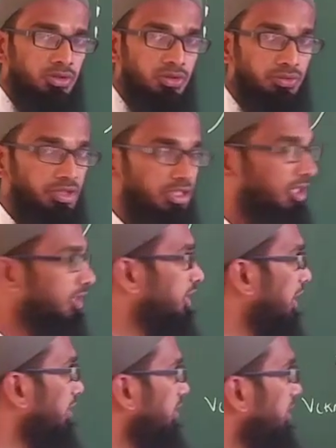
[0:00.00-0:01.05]
So we can
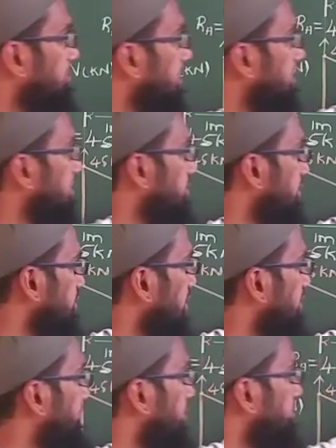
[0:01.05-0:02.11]
calculate by considering the
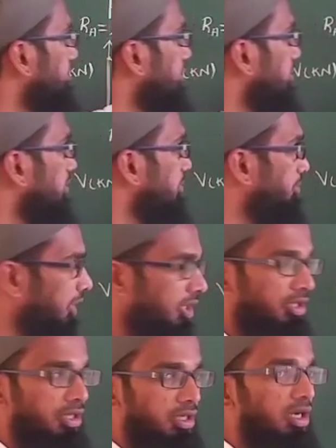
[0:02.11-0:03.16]
left of the B
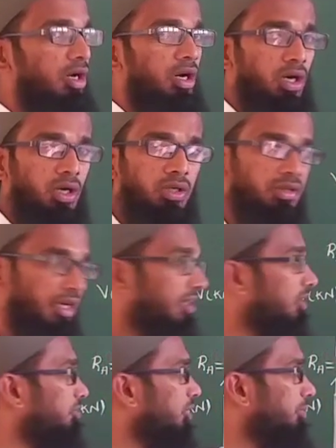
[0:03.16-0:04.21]
here or right
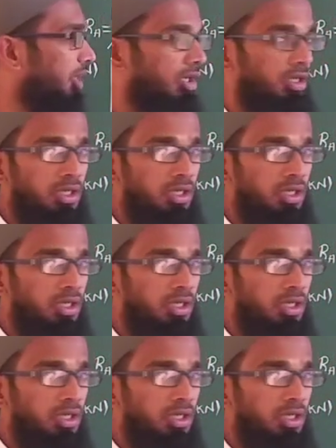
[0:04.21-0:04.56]
of the B.